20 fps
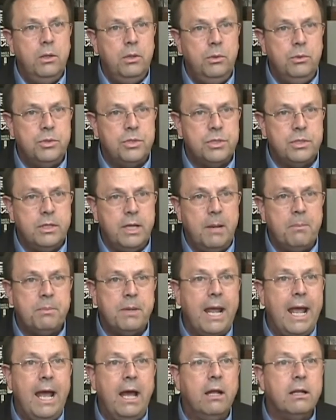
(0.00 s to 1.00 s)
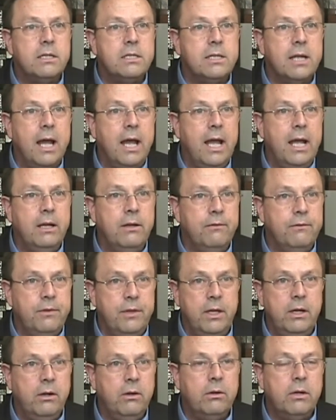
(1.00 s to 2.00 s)
who stepped outside of
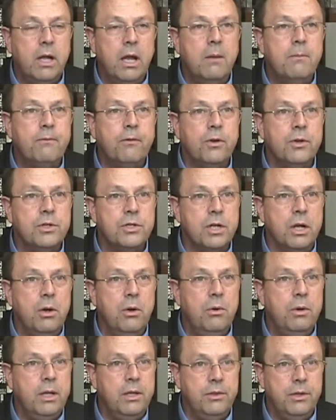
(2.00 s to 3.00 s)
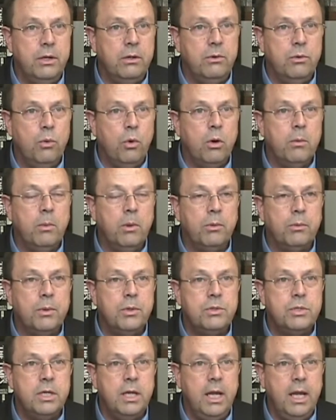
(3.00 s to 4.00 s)
their comfort zone and their normal
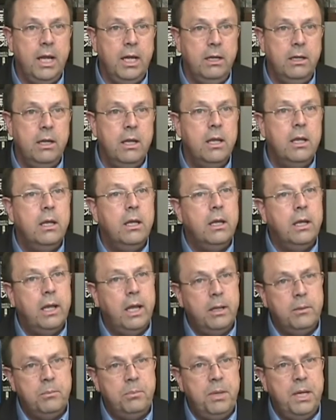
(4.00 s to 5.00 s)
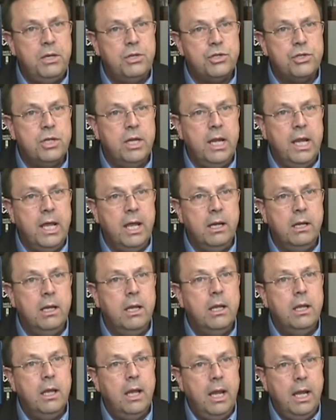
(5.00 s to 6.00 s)
routine and pitched in
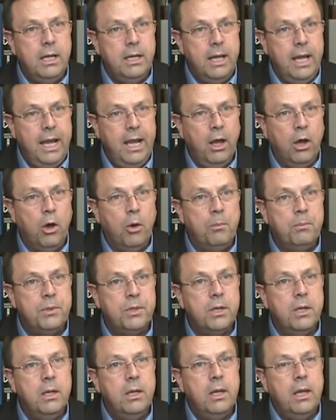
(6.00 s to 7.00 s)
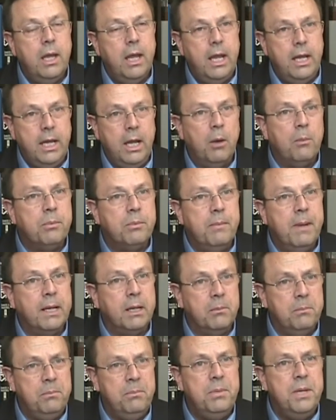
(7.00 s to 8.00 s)
and helped
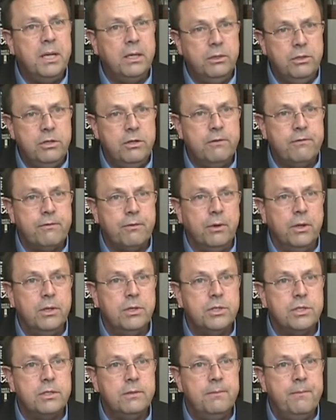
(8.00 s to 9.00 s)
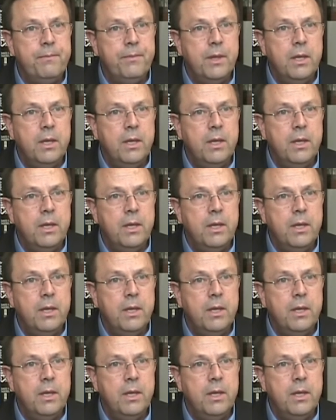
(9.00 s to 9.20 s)
make a big difference.